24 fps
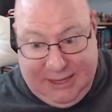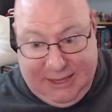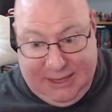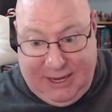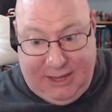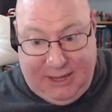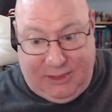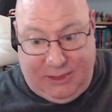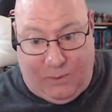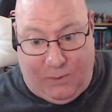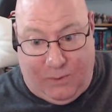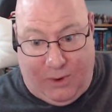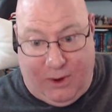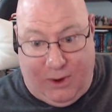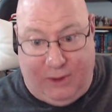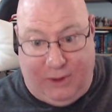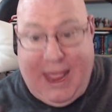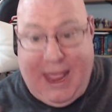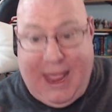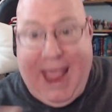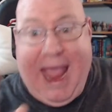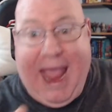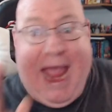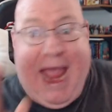in the
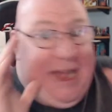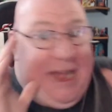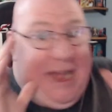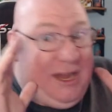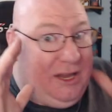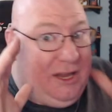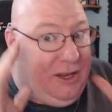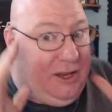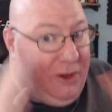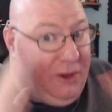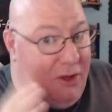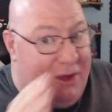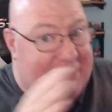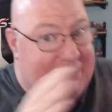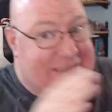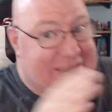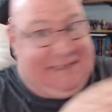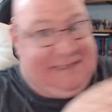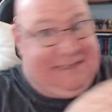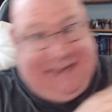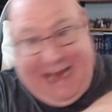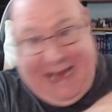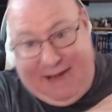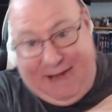world and
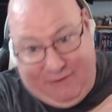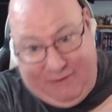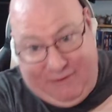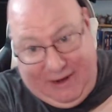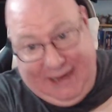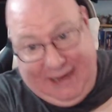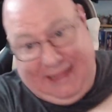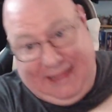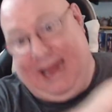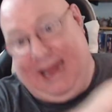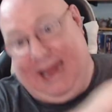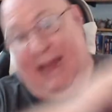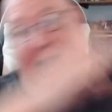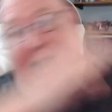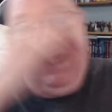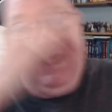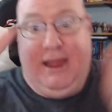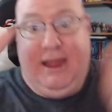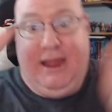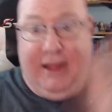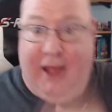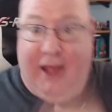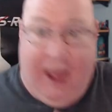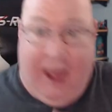lost everything
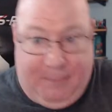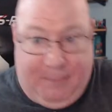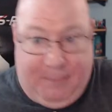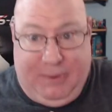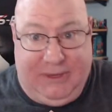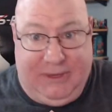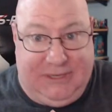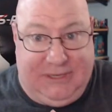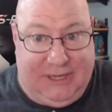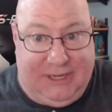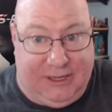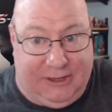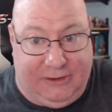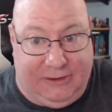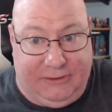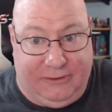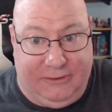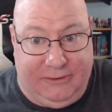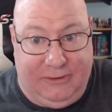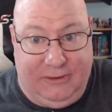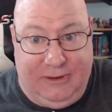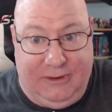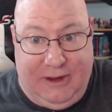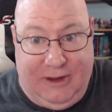up
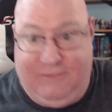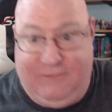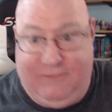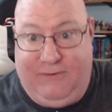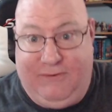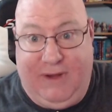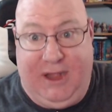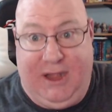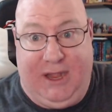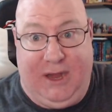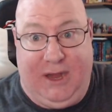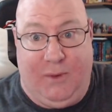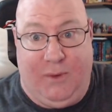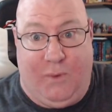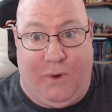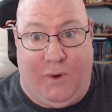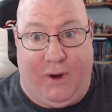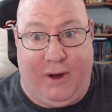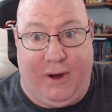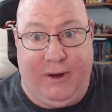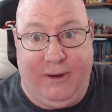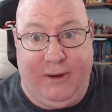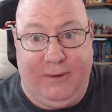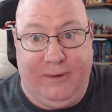until Infinity
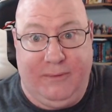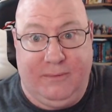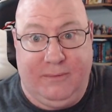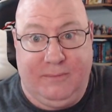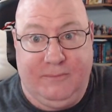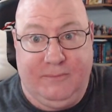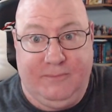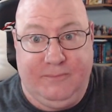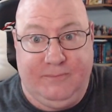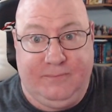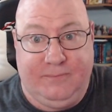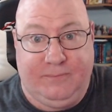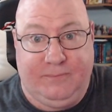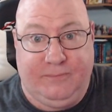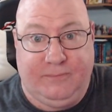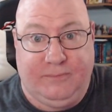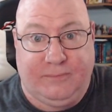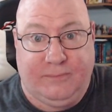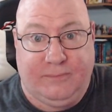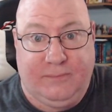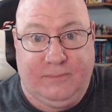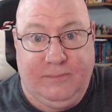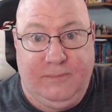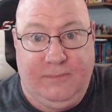War.
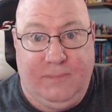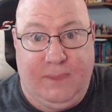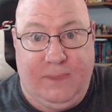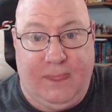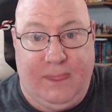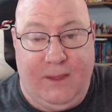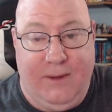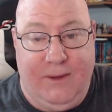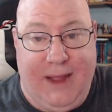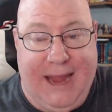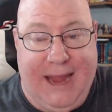Okay.